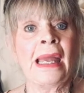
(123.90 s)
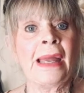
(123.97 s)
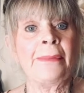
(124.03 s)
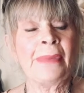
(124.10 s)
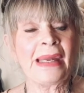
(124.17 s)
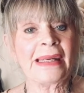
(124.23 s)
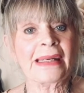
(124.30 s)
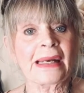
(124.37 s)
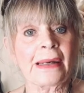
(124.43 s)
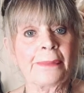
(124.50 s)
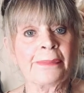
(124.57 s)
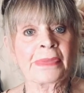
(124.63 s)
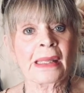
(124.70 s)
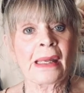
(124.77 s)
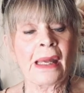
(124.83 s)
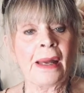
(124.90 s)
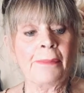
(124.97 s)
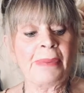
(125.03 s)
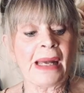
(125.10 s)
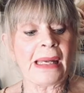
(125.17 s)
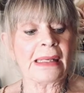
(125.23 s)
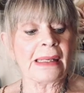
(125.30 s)
makeup.
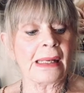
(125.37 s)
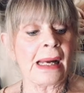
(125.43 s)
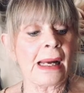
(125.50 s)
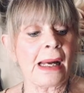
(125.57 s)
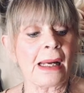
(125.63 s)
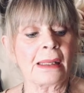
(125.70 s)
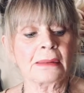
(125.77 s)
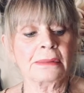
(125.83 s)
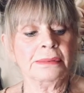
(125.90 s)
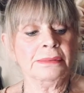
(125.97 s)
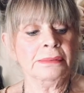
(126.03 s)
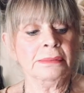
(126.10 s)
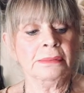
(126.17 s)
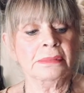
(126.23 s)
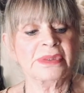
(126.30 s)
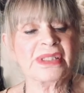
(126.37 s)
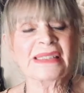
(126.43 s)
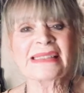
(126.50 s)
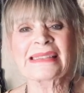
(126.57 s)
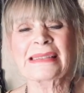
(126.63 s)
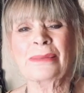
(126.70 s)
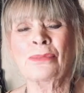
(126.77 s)
But uh,
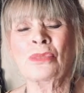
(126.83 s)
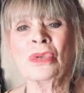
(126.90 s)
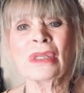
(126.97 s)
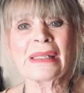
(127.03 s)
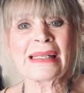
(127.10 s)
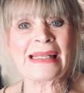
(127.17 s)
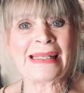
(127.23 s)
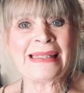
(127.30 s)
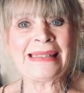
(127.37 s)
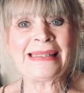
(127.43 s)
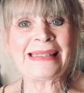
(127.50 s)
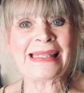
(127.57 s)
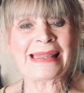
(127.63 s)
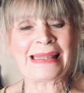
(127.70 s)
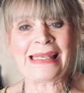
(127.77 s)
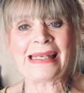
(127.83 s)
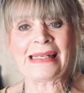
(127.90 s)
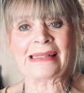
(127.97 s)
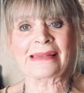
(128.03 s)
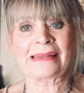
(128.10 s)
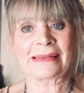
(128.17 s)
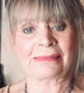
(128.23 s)
just some really easy
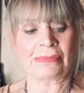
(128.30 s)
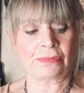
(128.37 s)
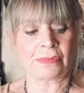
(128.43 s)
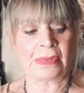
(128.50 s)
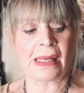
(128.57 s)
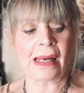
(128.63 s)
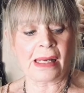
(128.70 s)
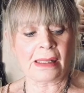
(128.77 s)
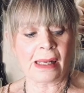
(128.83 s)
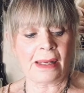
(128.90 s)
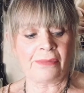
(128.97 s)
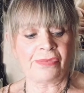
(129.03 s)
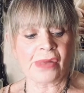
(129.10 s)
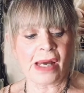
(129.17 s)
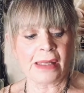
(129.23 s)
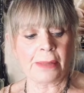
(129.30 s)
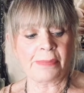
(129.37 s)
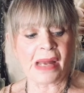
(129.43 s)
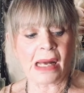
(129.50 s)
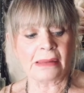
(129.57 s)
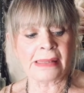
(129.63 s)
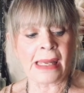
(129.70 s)
things that I thought
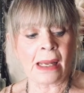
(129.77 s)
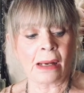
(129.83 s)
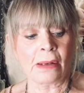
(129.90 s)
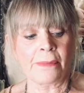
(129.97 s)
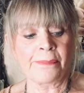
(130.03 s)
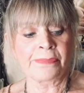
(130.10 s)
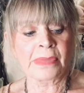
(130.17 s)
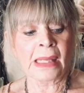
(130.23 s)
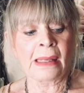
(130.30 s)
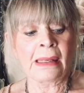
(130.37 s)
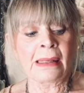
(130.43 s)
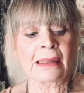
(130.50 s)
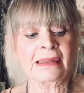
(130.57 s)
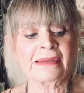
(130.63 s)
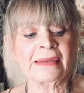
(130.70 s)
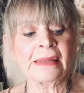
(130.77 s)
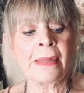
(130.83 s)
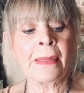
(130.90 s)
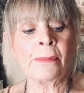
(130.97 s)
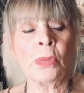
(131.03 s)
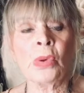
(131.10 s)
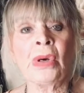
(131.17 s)
about now. Because in
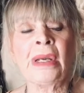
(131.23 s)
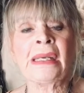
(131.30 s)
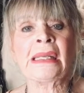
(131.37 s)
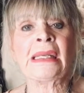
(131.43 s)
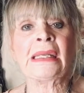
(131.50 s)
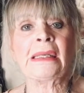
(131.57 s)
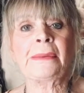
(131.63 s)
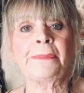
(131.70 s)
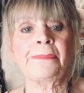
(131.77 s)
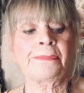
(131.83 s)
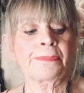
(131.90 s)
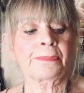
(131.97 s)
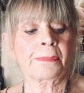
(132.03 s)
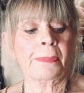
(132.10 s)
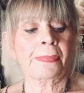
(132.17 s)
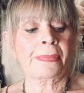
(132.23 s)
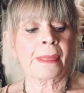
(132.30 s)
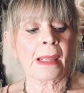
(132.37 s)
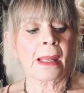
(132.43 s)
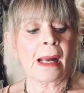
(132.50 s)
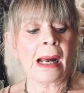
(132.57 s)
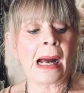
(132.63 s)
the morning,
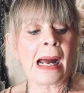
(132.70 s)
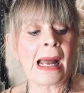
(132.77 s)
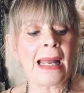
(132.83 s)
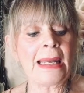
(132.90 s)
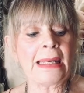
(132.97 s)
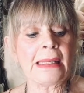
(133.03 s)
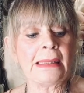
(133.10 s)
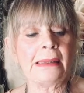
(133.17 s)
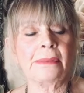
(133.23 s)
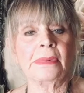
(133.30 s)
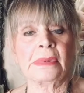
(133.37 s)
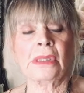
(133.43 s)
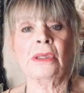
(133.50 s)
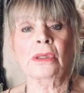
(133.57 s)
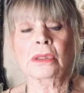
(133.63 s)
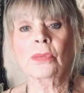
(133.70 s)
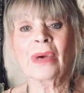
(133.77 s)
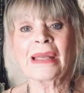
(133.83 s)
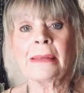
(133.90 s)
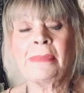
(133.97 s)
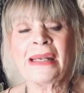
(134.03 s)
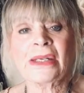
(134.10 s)
I, you know, you
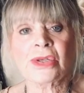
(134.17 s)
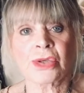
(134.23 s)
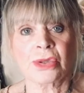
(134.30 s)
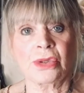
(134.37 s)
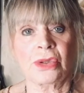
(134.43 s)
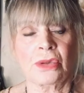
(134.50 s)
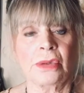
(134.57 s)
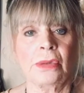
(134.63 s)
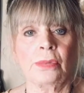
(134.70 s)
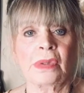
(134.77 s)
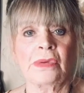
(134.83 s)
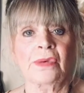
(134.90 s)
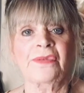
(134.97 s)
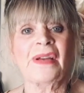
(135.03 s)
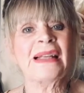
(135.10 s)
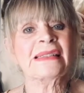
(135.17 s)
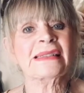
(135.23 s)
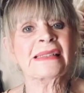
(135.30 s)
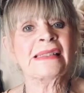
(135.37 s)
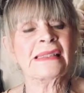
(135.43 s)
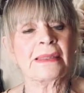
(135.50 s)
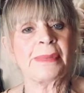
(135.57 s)
want to make sure you, your face
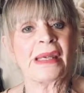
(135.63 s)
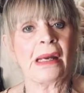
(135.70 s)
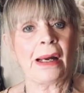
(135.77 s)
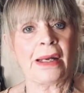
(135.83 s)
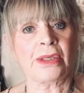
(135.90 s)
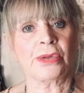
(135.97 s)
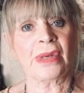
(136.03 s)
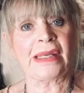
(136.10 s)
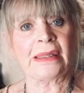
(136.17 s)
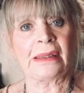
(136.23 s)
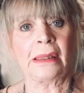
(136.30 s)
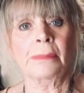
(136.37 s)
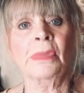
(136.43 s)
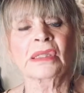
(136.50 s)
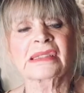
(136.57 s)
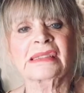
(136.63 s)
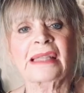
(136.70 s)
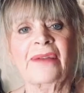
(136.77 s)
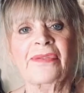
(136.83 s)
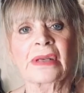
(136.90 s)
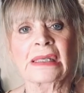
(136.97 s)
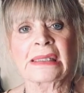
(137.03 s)
needs to be hydrated. It most
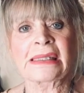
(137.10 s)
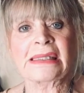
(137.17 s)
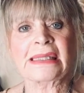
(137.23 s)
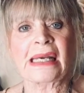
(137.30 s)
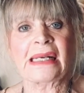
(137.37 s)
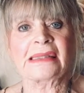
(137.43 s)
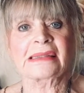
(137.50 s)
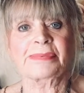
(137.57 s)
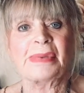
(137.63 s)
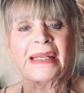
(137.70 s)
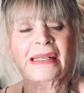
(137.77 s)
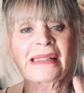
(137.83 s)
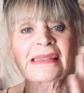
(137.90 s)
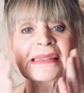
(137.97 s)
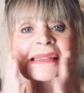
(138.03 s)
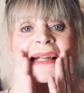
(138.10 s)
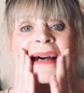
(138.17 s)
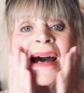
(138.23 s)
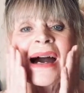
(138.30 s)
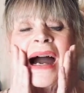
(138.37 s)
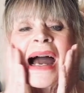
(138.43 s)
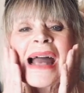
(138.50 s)
definitely does, because
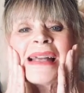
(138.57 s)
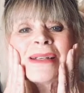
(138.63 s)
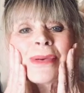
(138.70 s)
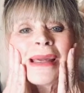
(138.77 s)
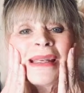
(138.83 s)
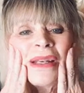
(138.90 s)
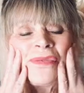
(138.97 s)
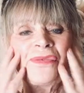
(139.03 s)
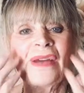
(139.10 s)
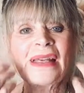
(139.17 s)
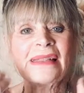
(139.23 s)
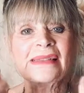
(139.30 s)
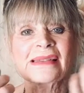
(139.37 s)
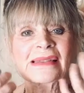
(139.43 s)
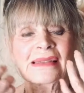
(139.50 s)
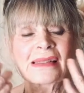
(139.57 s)
a hydrated face